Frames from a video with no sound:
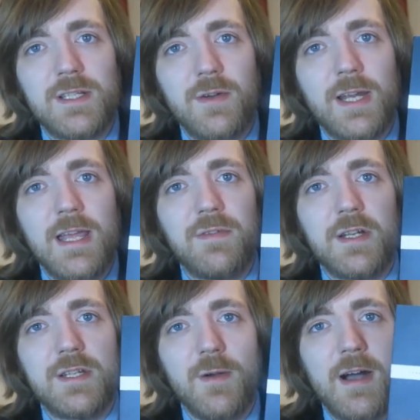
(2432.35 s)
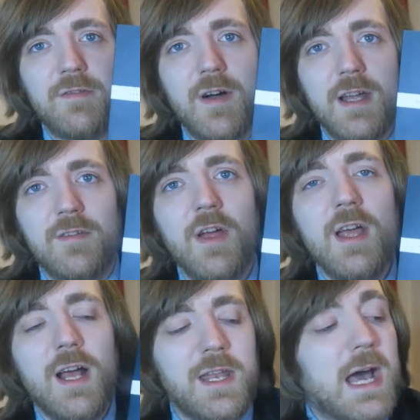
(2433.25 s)
So I gave it a 2 out of 5,
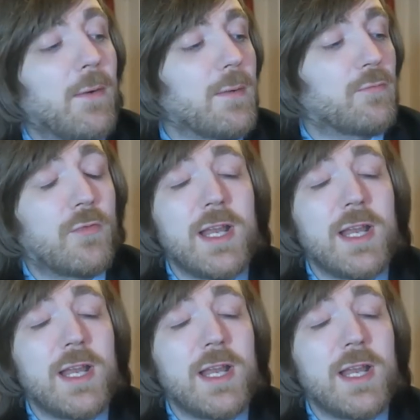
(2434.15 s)
and now I'm